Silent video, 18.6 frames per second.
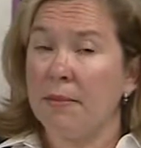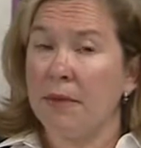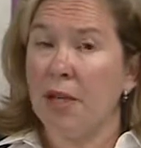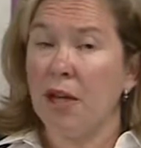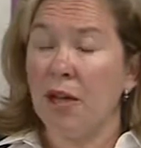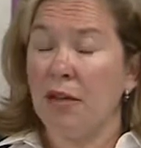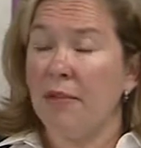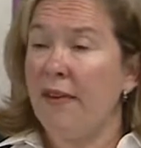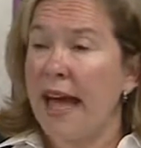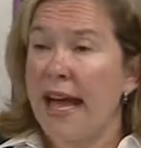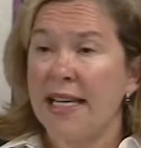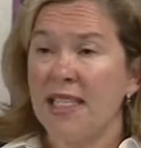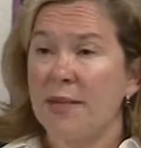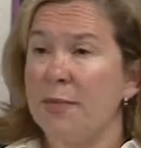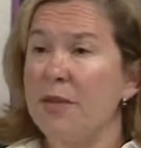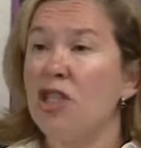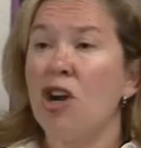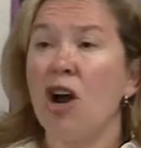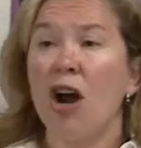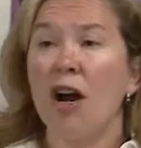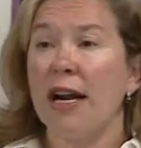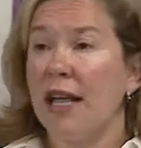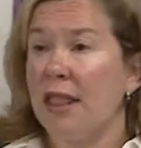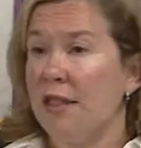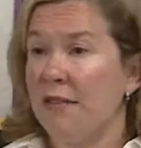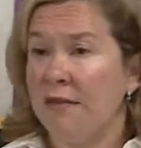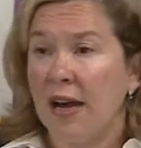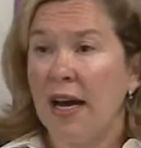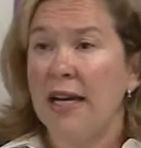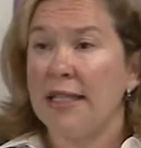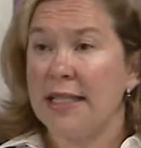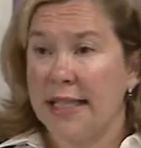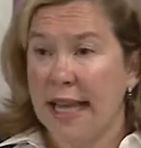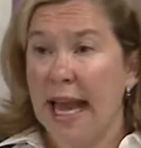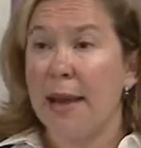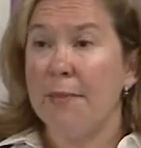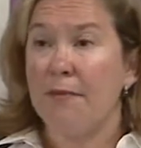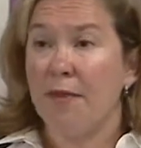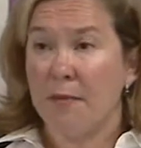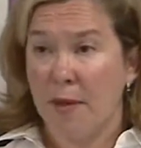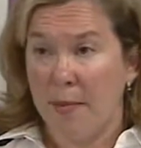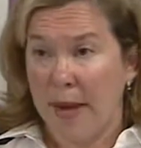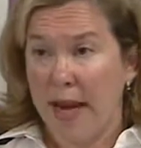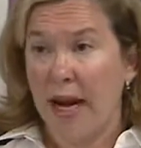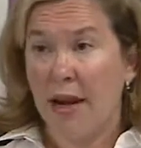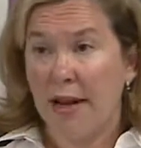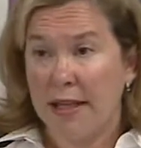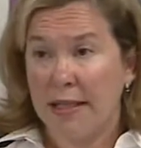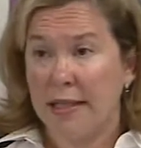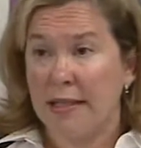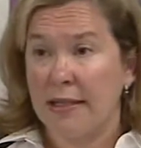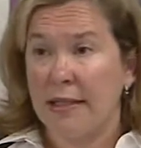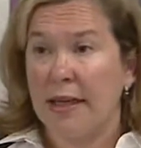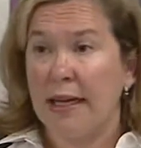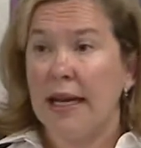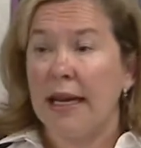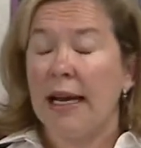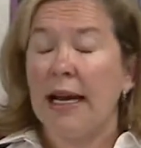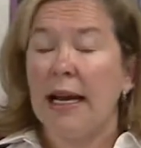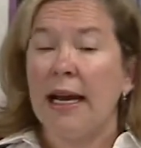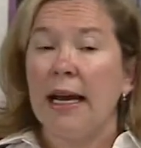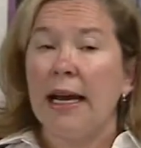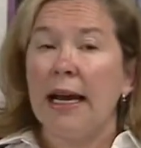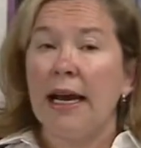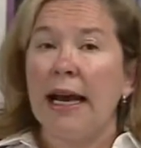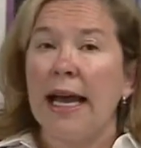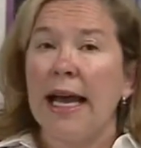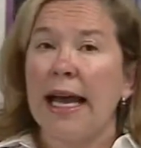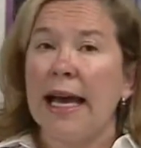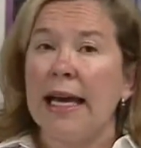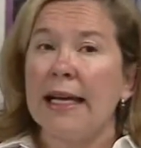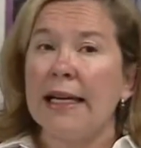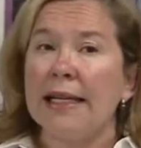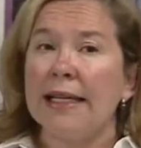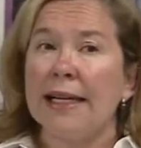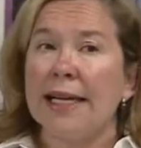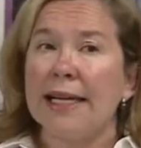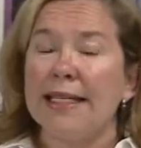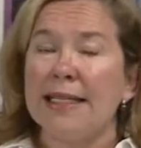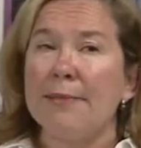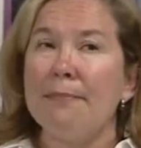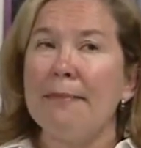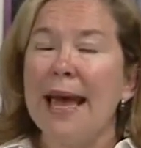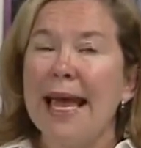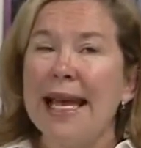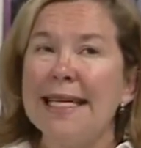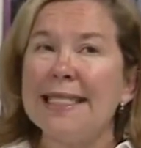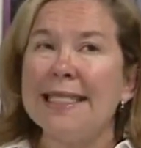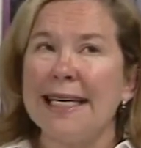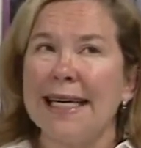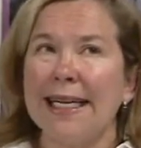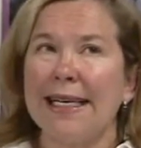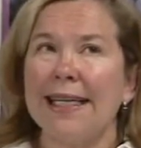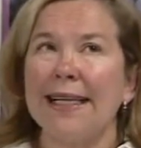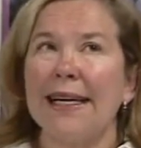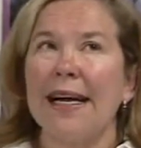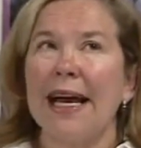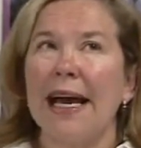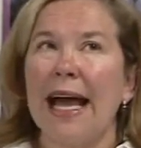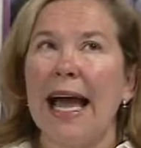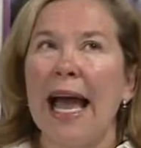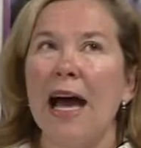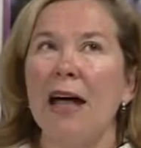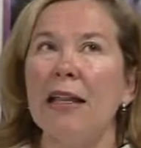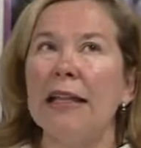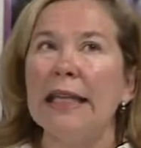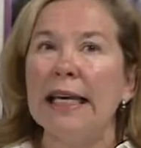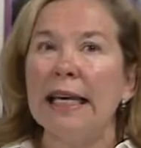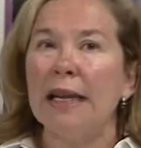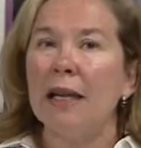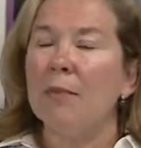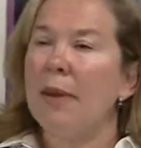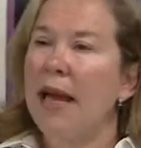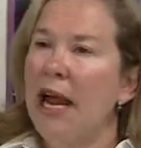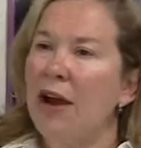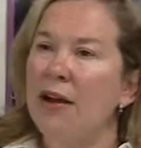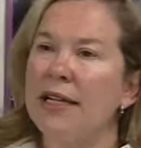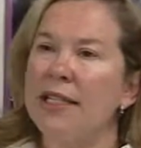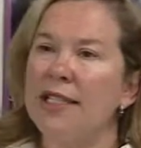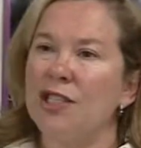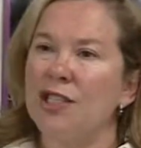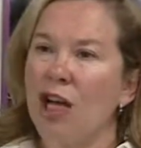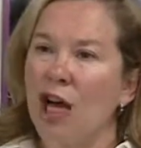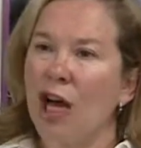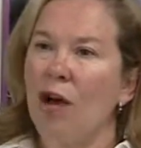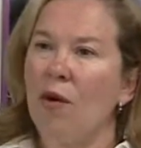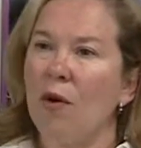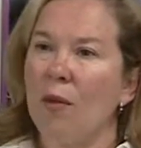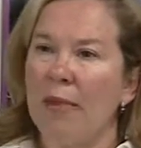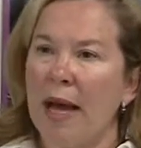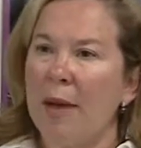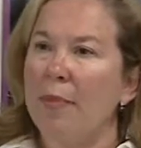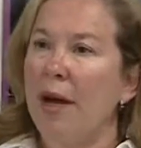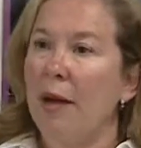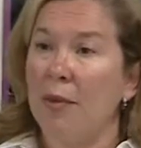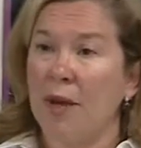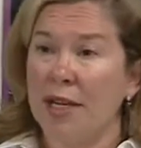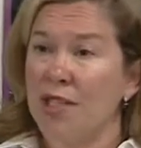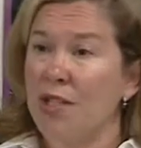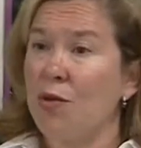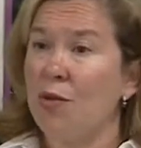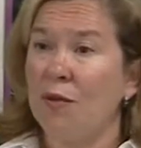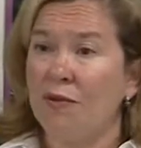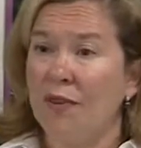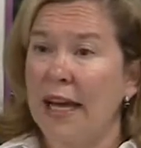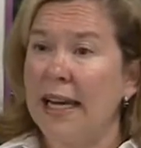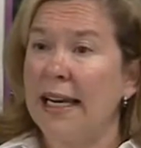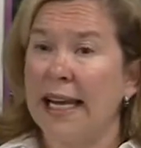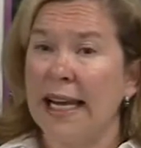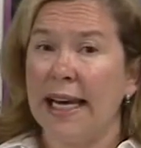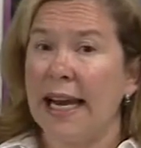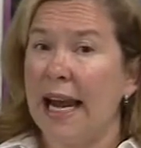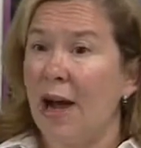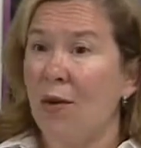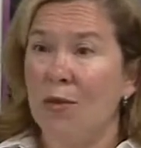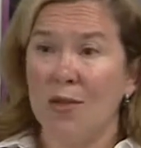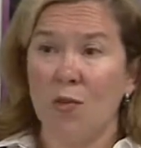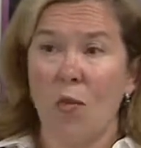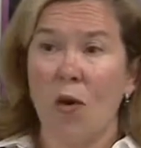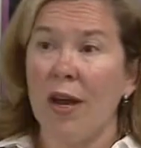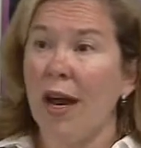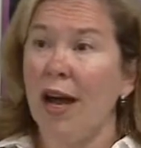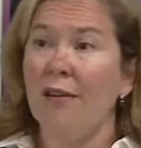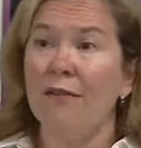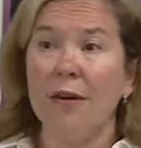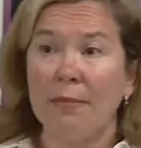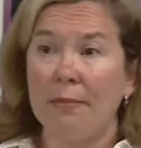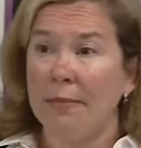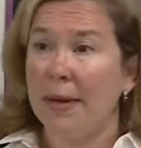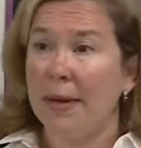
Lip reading: You know, the vast majority of the funds came from the parents. And it's amazing how little parents know about public school funding, and I was one of them.